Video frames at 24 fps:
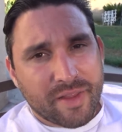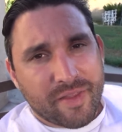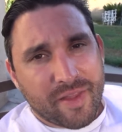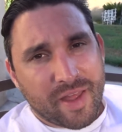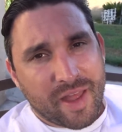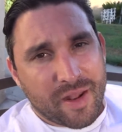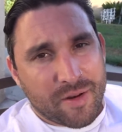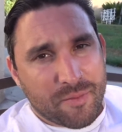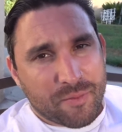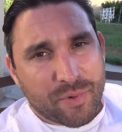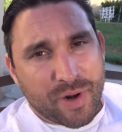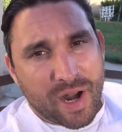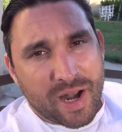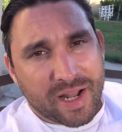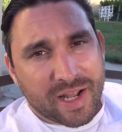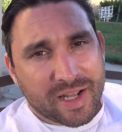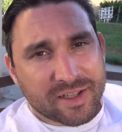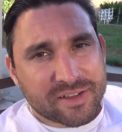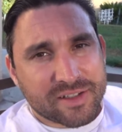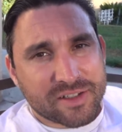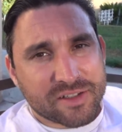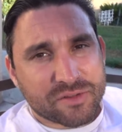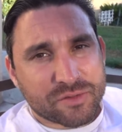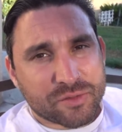Then Brandon
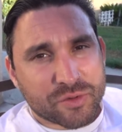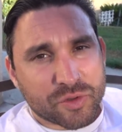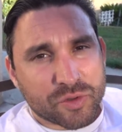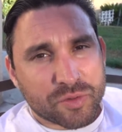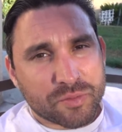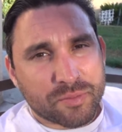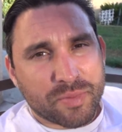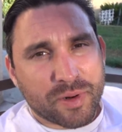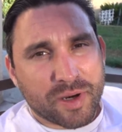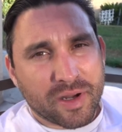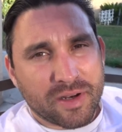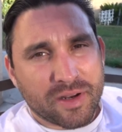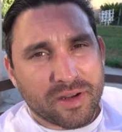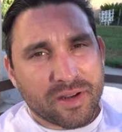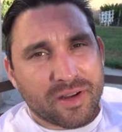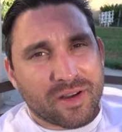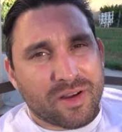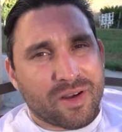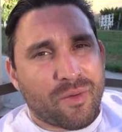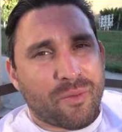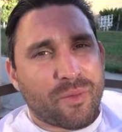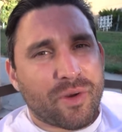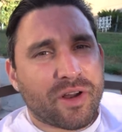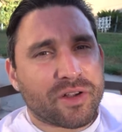gets his room, but
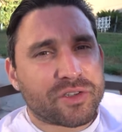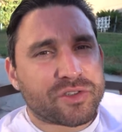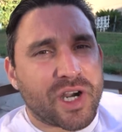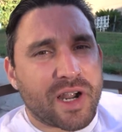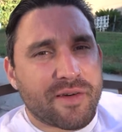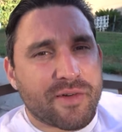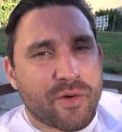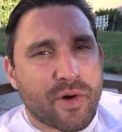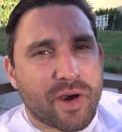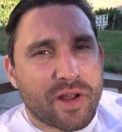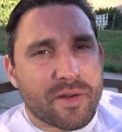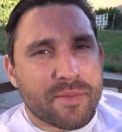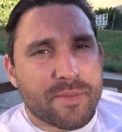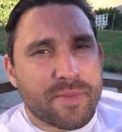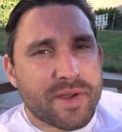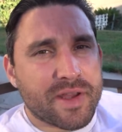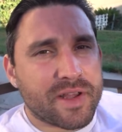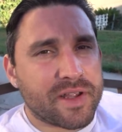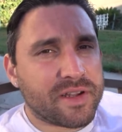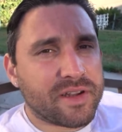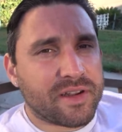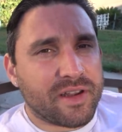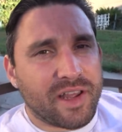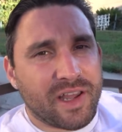we all travel quite a
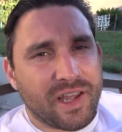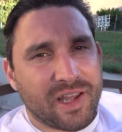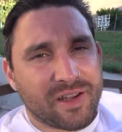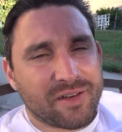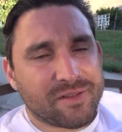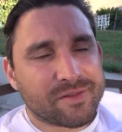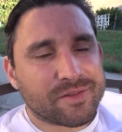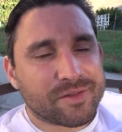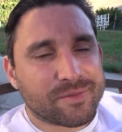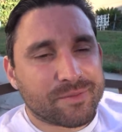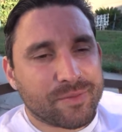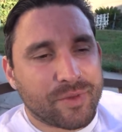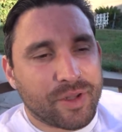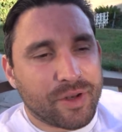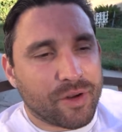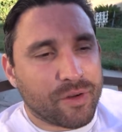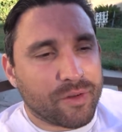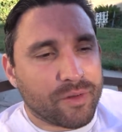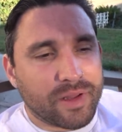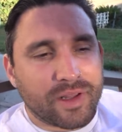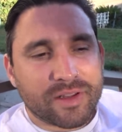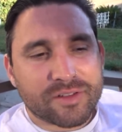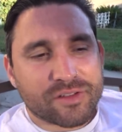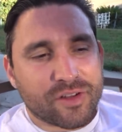bit. And, you
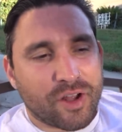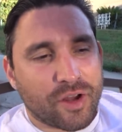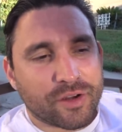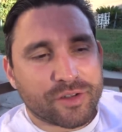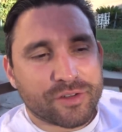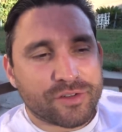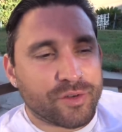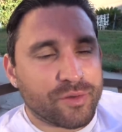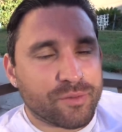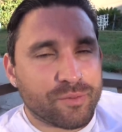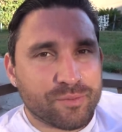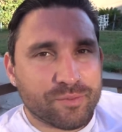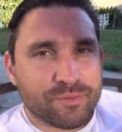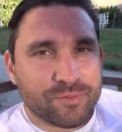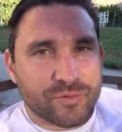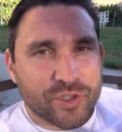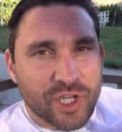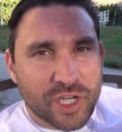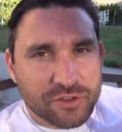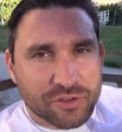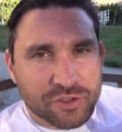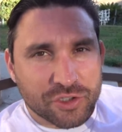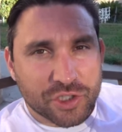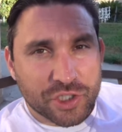know, like as long as you
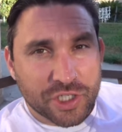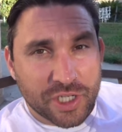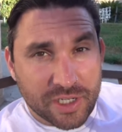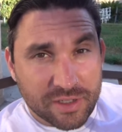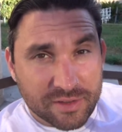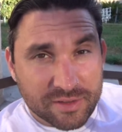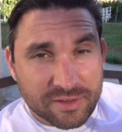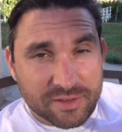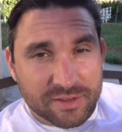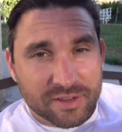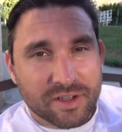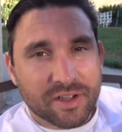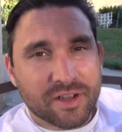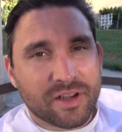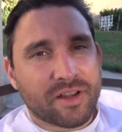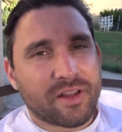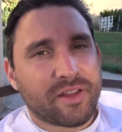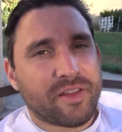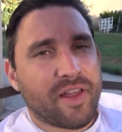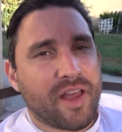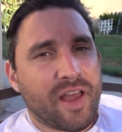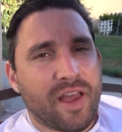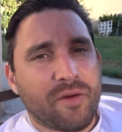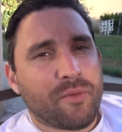change the sheets,
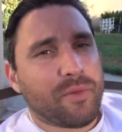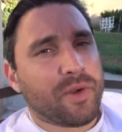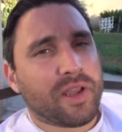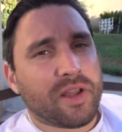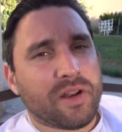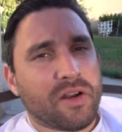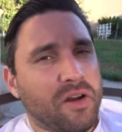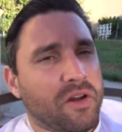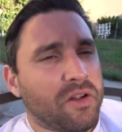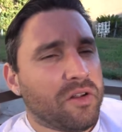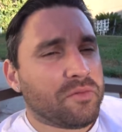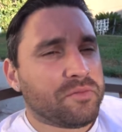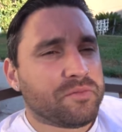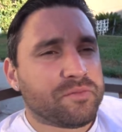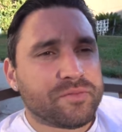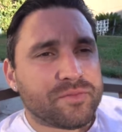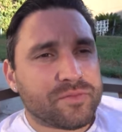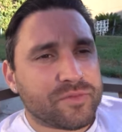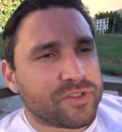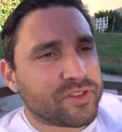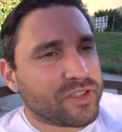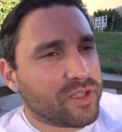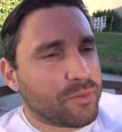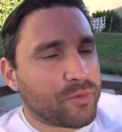then we can all
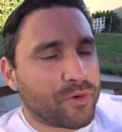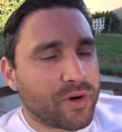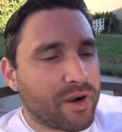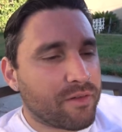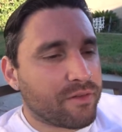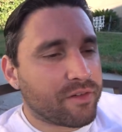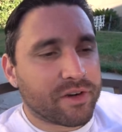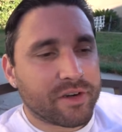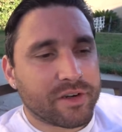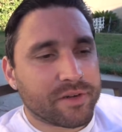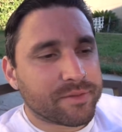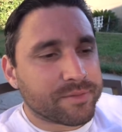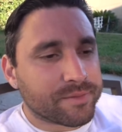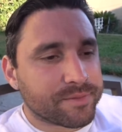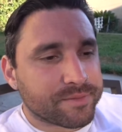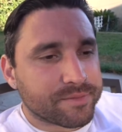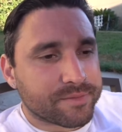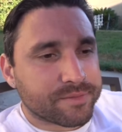sleep wherever.